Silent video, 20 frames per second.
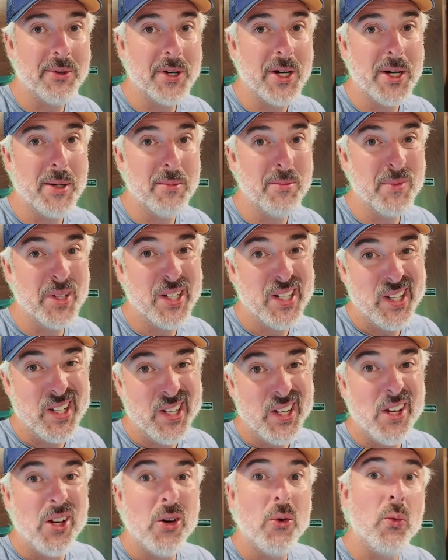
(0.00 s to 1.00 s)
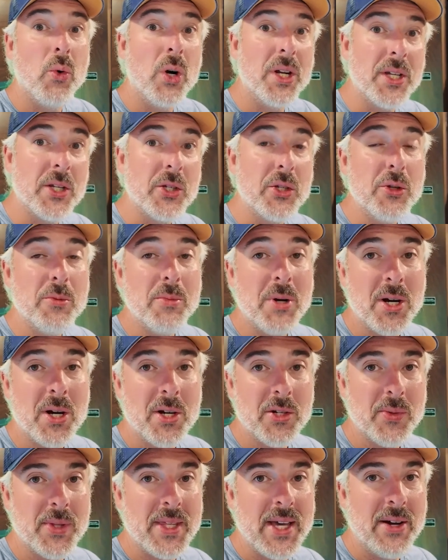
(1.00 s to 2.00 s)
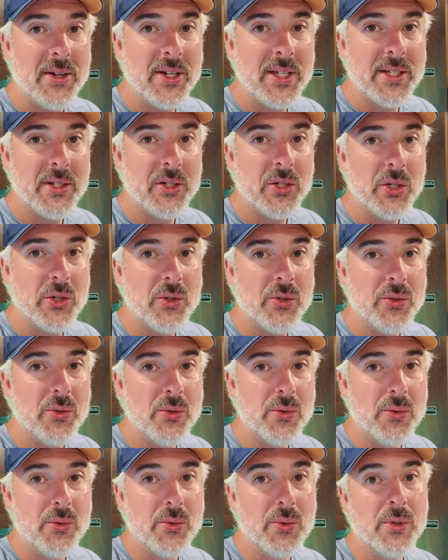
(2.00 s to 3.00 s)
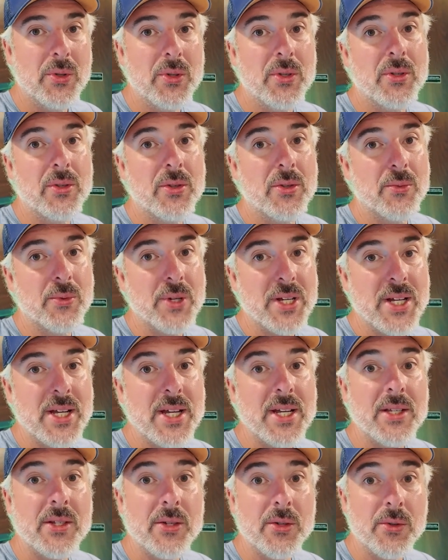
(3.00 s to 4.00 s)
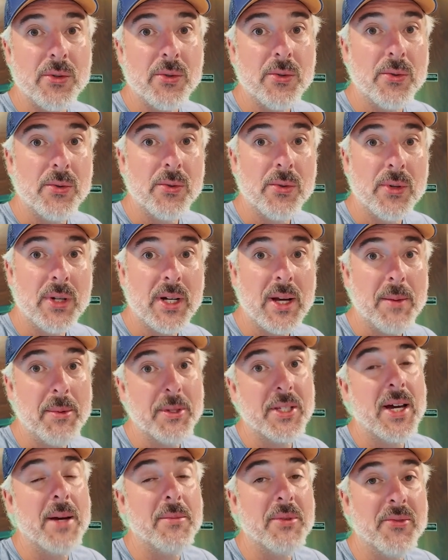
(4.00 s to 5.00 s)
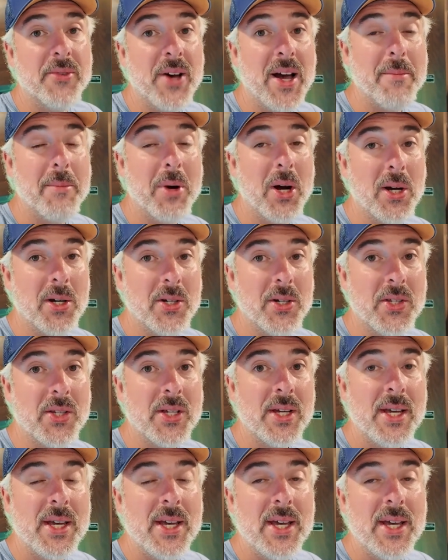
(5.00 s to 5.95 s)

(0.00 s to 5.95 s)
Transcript: from 1 to 2 bars without it to 3 to a couple times 5 bars.